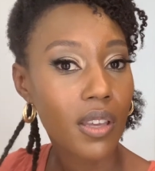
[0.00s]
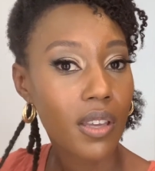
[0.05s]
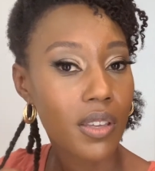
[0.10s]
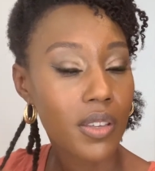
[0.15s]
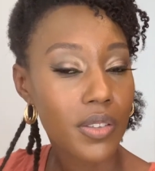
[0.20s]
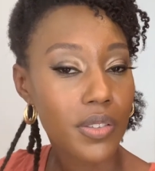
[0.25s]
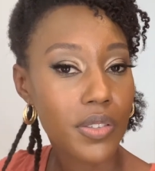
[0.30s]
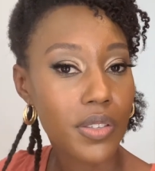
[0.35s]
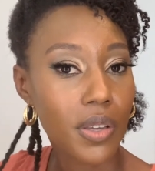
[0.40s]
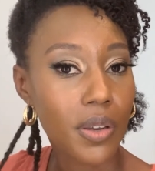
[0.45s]

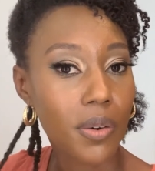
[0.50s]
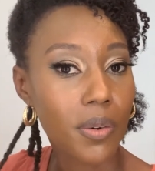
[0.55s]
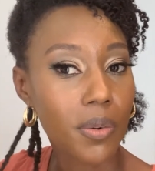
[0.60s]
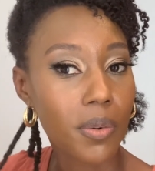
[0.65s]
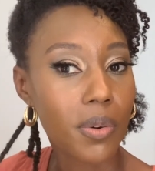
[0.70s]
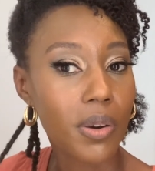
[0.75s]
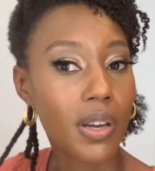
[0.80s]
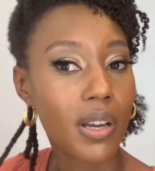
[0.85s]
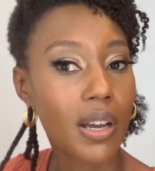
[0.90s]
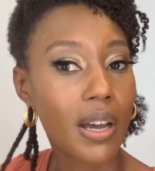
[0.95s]

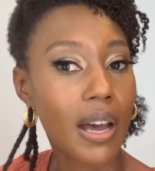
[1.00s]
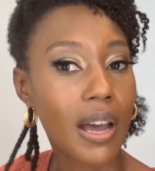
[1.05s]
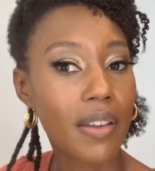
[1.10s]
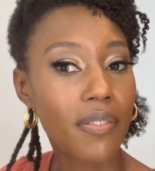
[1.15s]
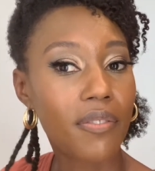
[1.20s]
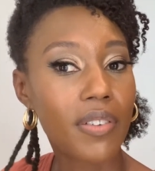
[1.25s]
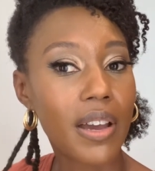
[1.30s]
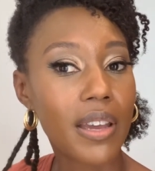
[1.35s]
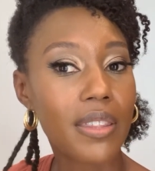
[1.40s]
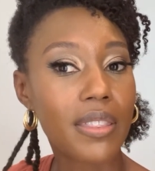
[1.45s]
so I
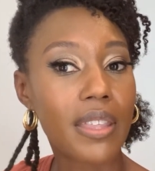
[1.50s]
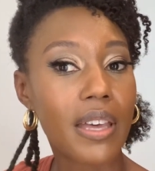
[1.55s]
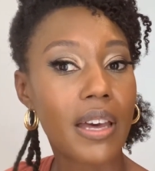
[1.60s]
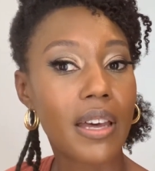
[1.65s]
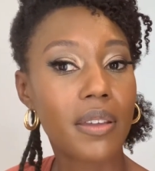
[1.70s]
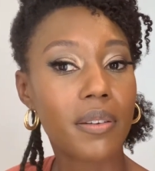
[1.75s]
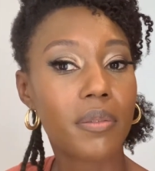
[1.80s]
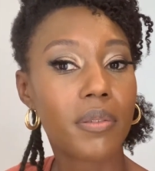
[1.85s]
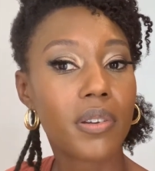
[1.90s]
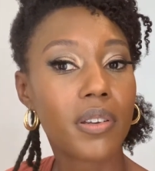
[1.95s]
find
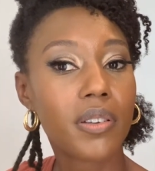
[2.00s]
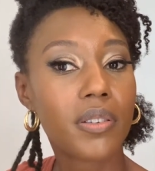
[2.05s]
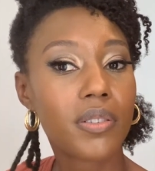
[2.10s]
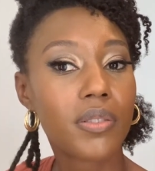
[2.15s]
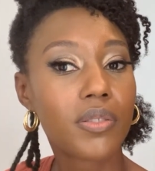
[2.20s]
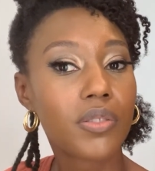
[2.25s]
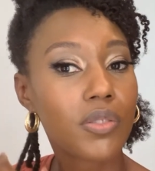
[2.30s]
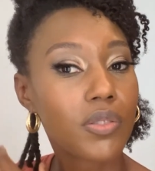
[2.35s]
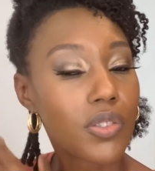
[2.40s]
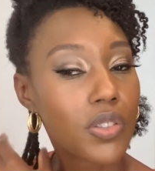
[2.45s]
that
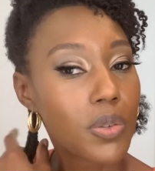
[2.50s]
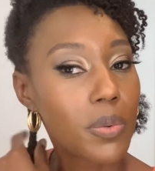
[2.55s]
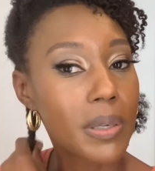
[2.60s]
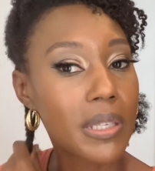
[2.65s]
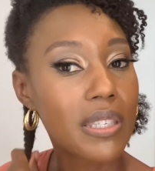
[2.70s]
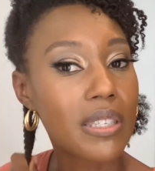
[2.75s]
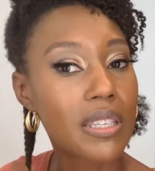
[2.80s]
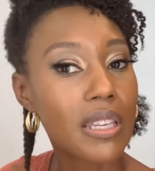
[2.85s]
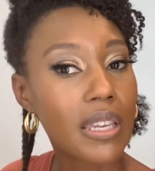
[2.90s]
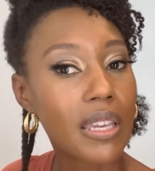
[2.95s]

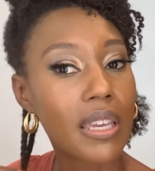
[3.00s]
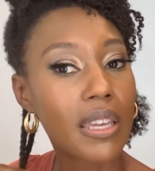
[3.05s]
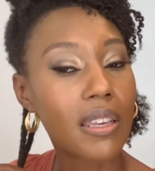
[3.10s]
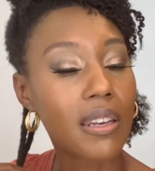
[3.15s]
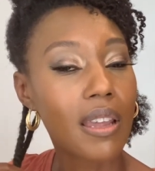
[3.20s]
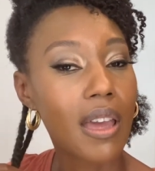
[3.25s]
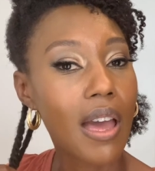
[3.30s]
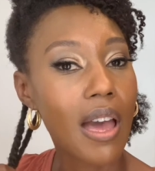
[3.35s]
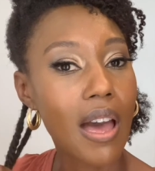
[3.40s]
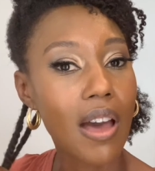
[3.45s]
twisting it
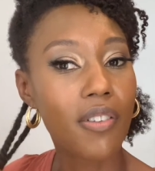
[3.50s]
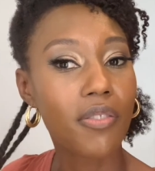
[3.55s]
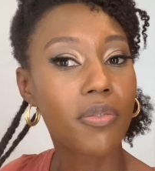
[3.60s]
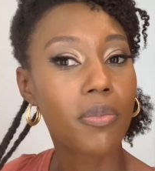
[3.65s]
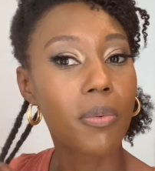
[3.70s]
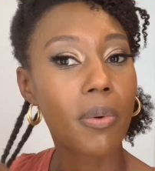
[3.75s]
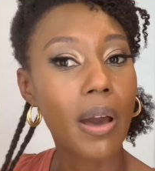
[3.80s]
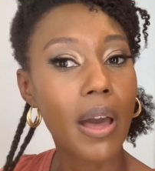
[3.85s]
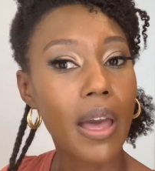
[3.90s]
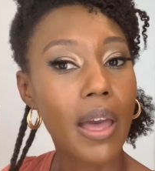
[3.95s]

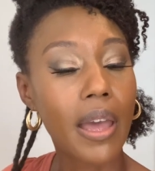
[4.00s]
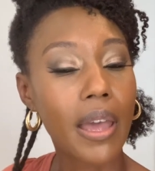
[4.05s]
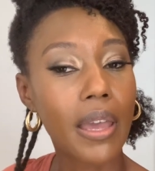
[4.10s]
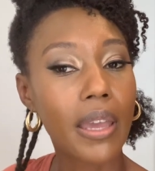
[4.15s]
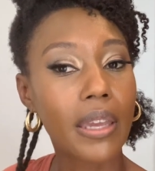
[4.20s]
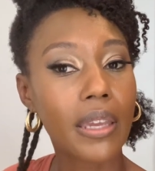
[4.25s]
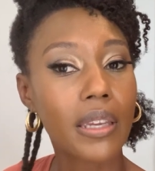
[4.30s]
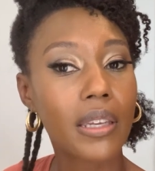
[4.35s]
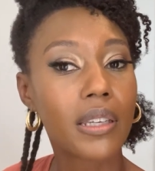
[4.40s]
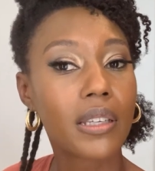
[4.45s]

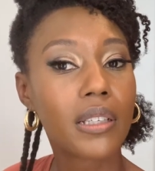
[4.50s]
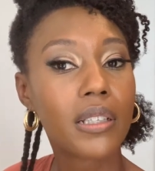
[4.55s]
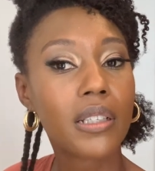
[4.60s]
halfway,